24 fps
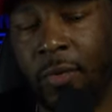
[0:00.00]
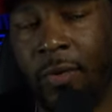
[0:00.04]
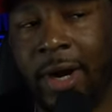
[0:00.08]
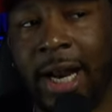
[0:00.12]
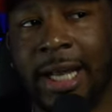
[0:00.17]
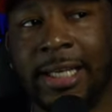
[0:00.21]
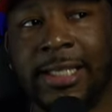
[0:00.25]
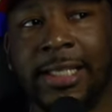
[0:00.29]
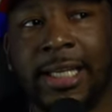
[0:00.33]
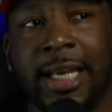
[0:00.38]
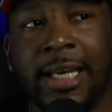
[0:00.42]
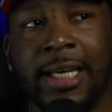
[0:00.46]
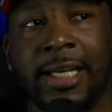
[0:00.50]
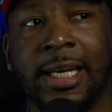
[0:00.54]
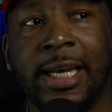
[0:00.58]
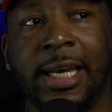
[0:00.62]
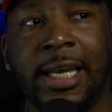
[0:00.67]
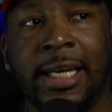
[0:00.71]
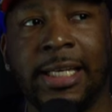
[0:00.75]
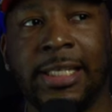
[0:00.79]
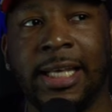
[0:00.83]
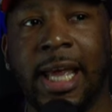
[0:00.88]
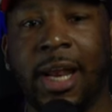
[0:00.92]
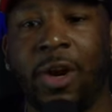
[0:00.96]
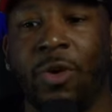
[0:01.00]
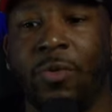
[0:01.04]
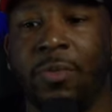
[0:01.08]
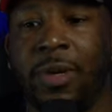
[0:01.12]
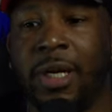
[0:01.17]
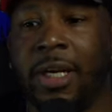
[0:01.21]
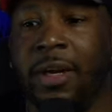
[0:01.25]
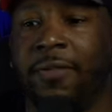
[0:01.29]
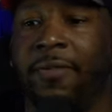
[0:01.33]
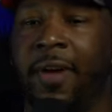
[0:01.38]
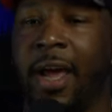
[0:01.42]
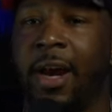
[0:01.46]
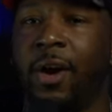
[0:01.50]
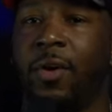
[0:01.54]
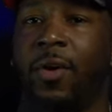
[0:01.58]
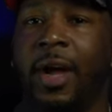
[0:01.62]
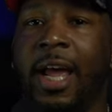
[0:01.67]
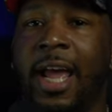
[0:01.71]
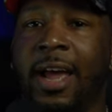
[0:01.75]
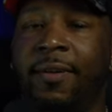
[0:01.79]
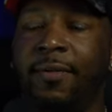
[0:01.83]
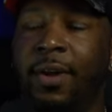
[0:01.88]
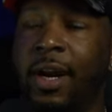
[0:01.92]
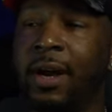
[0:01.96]
And when I what say needs, do? I don't mean if I
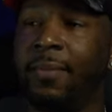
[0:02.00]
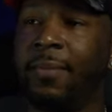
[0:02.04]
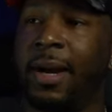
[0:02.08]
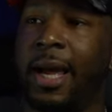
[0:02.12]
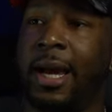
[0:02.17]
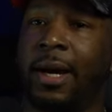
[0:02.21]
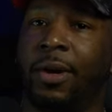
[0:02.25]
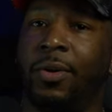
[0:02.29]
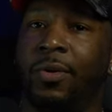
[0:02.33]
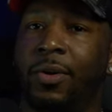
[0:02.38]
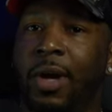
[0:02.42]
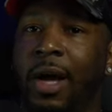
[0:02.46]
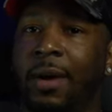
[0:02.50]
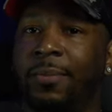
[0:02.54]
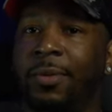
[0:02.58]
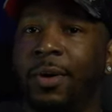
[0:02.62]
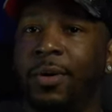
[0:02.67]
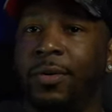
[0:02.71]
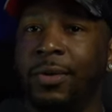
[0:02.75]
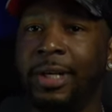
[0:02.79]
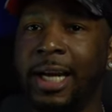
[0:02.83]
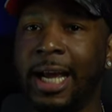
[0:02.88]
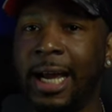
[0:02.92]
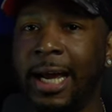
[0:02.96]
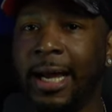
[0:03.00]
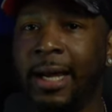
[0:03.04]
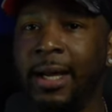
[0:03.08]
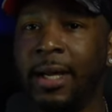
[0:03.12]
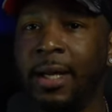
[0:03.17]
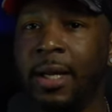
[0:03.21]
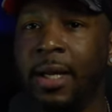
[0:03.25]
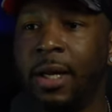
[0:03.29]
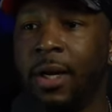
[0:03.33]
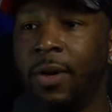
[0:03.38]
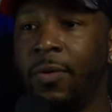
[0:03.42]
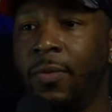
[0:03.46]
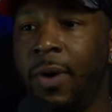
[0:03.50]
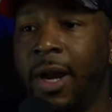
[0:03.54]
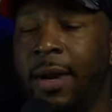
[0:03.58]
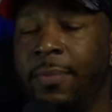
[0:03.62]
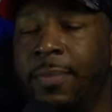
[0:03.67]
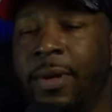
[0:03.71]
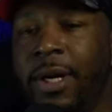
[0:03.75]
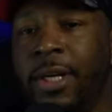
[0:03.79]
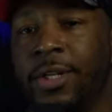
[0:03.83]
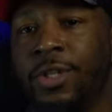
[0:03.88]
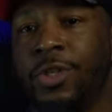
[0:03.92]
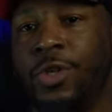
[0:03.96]
don't have it, I'm not going. I'm going when die,
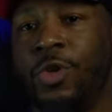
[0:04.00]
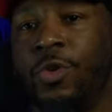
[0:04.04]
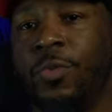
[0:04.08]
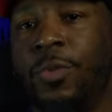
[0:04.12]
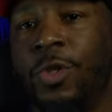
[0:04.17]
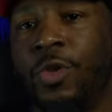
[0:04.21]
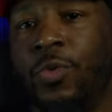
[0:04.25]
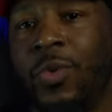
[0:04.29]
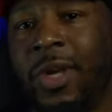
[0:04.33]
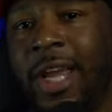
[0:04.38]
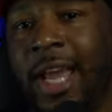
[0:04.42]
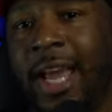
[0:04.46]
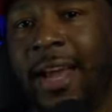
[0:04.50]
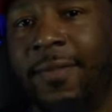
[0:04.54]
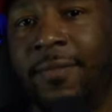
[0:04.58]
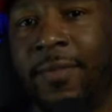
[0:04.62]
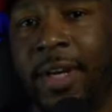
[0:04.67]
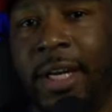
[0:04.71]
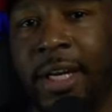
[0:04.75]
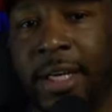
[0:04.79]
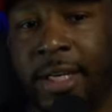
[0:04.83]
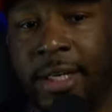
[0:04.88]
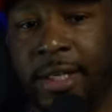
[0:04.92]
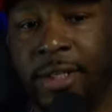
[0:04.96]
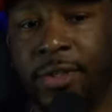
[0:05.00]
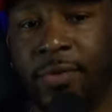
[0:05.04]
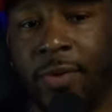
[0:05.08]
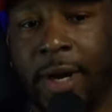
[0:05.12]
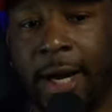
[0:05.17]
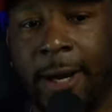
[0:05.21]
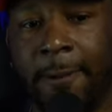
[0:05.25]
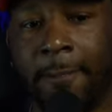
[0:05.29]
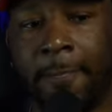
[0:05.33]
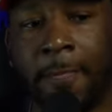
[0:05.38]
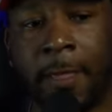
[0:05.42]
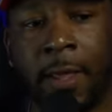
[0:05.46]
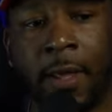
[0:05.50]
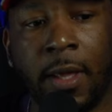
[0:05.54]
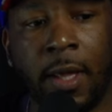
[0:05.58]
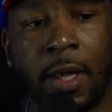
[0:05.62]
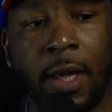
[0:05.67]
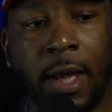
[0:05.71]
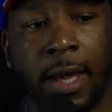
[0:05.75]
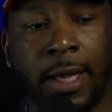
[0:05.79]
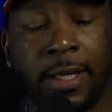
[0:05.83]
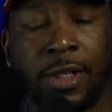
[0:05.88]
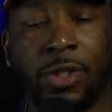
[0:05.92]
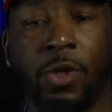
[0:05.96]
right, but you start to know that needs, your wife right? is
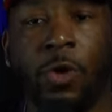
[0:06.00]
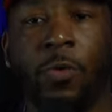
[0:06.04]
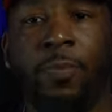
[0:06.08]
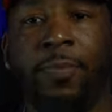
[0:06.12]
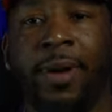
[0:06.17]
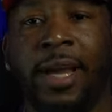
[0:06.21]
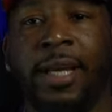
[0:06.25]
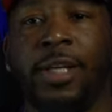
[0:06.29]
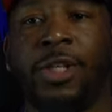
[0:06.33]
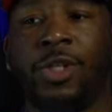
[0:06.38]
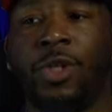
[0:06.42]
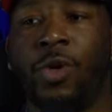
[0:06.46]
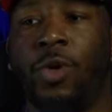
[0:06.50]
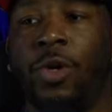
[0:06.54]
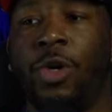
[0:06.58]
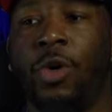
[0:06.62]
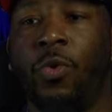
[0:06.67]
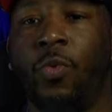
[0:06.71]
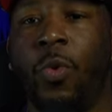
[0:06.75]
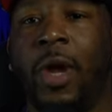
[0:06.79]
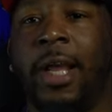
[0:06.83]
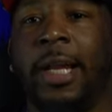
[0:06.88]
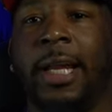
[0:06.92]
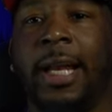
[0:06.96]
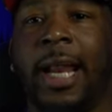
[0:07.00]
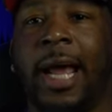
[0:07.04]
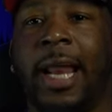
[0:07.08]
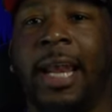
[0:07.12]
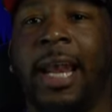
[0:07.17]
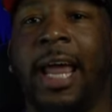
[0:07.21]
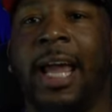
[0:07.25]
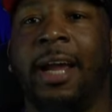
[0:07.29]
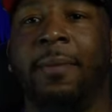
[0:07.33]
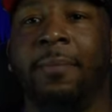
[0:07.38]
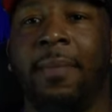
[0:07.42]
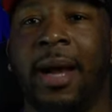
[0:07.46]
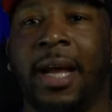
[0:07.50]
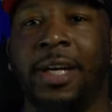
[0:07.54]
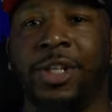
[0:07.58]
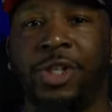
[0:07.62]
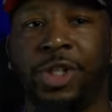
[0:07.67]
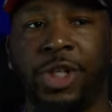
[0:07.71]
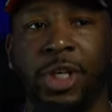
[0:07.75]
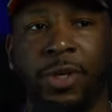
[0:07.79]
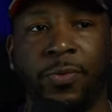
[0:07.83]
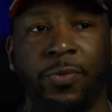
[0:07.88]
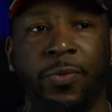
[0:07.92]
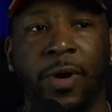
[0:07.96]
telling you not. And so tonight, based on often. the way that I like
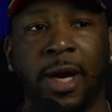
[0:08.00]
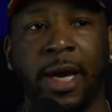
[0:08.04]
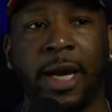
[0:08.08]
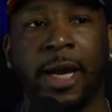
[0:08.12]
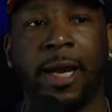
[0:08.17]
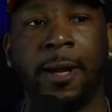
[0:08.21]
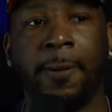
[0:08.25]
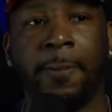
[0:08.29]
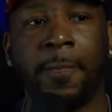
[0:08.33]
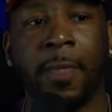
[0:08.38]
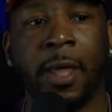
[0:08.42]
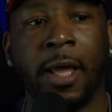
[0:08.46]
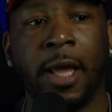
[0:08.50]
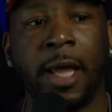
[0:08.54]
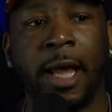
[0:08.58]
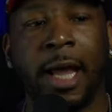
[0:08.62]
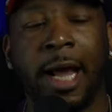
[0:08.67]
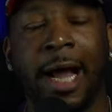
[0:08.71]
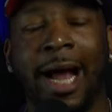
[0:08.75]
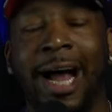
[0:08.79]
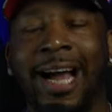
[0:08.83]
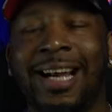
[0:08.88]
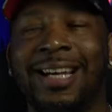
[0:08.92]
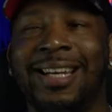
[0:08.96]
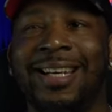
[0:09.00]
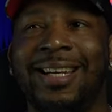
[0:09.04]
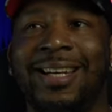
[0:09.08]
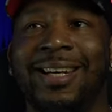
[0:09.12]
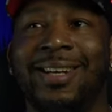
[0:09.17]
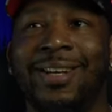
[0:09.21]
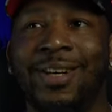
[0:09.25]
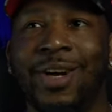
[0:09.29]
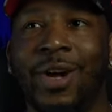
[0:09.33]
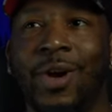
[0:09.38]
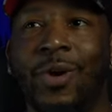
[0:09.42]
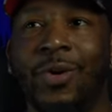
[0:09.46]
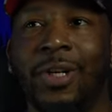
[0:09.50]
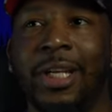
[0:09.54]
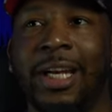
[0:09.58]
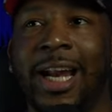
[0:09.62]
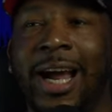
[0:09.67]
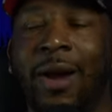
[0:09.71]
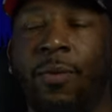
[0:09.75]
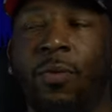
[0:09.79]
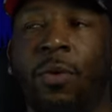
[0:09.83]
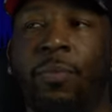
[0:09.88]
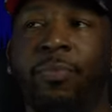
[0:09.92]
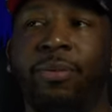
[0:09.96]
my shit not ran, tonight, I don't feel. I didn't what
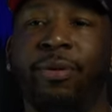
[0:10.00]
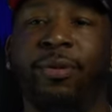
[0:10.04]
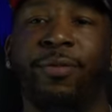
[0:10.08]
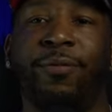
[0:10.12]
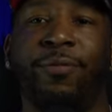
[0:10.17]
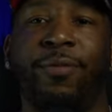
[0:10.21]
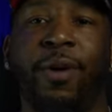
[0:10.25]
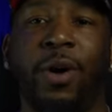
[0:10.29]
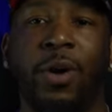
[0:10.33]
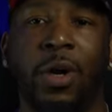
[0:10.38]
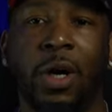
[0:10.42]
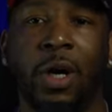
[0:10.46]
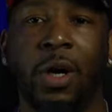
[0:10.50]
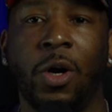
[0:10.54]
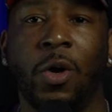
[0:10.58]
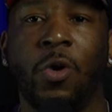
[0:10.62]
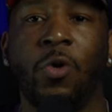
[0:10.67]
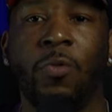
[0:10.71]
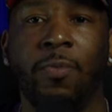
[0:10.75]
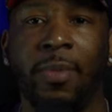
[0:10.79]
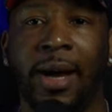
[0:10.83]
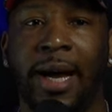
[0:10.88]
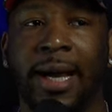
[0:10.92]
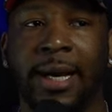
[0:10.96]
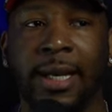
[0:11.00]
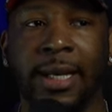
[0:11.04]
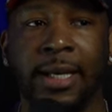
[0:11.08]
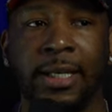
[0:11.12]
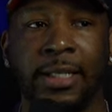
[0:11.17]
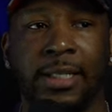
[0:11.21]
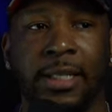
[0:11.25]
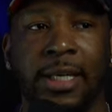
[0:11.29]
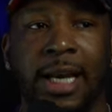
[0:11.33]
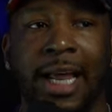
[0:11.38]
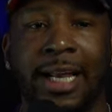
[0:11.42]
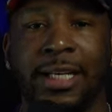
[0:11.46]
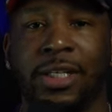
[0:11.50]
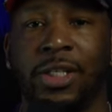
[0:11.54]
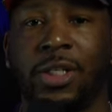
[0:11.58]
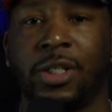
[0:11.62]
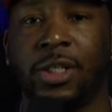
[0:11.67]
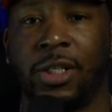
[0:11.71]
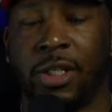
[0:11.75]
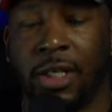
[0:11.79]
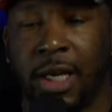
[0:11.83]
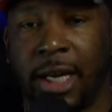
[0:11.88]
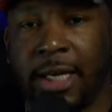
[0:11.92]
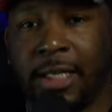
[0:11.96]
know that I would prefer a homebody until
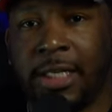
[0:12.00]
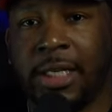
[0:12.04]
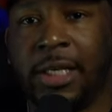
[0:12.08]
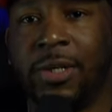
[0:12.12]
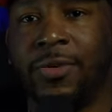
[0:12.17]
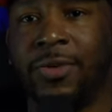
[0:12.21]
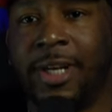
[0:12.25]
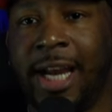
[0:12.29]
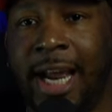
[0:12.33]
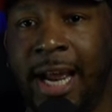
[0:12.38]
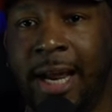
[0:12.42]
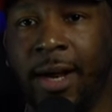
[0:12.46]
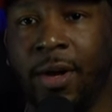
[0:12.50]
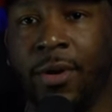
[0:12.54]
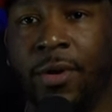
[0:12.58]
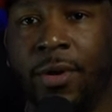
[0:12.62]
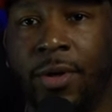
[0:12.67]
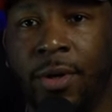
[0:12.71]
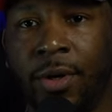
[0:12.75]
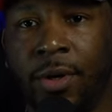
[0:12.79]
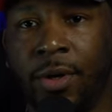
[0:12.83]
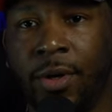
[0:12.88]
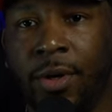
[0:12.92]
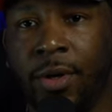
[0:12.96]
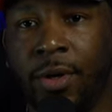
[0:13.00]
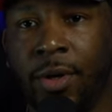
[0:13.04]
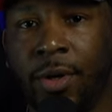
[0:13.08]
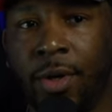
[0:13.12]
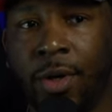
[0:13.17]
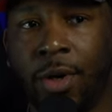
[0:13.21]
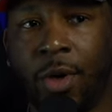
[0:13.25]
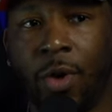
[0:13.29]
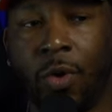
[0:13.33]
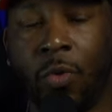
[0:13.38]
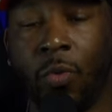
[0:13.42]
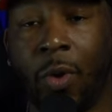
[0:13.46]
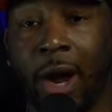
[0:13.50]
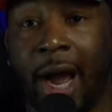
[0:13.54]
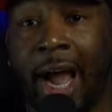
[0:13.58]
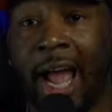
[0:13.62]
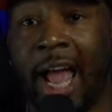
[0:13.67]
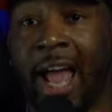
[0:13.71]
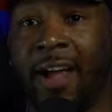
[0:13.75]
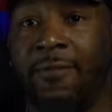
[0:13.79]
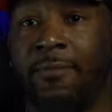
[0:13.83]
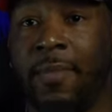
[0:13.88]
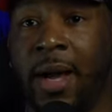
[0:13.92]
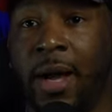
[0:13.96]
I until now. You know,
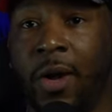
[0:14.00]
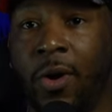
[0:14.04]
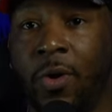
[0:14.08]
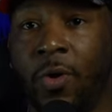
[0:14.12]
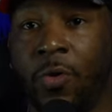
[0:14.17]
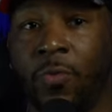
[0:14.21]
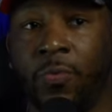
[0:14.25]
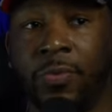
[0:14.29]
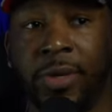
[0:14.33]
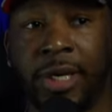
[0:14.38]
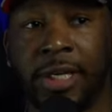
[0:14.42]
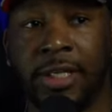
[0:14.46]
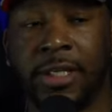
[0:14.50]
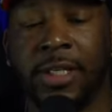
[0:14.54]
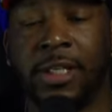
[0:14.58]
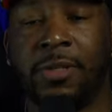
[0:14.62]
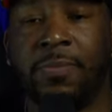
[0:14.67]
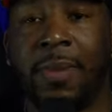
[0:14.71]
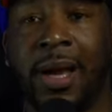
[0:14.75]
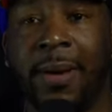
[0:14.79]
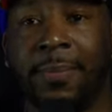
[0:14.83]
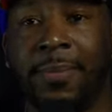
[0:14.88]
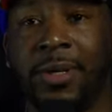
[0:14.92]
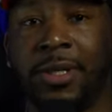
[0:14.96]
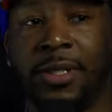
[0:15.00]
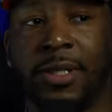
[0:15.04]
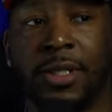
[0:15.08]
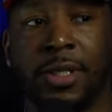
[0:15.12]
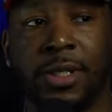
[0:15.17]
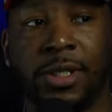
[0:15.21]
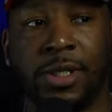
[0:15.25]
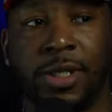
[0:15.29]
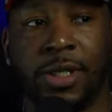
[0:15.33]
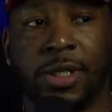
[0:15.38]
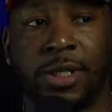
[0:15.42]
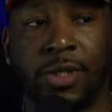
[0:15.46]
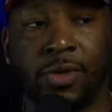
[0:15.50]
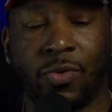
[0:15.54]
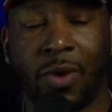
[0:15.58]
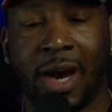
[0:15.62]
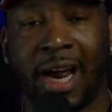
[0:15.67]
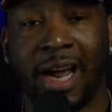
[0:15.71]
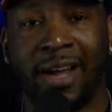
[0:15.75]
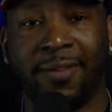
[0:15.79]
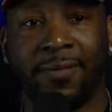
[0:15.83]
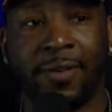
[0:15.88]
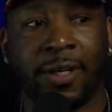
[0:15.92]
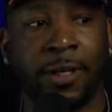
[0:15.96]
where I have it's my own easy business, to get on here and say
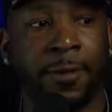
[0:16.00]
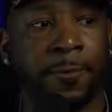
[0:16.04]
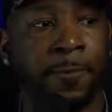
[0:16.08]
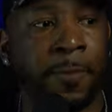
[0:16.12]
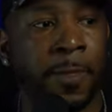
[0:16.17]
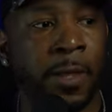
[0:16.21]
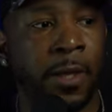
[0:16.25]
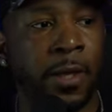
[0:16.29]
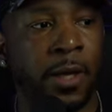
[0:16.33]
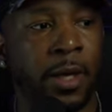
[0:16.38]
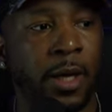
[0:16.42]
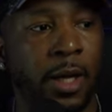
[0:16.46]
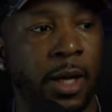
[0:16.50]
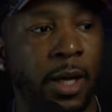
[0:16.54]
driving.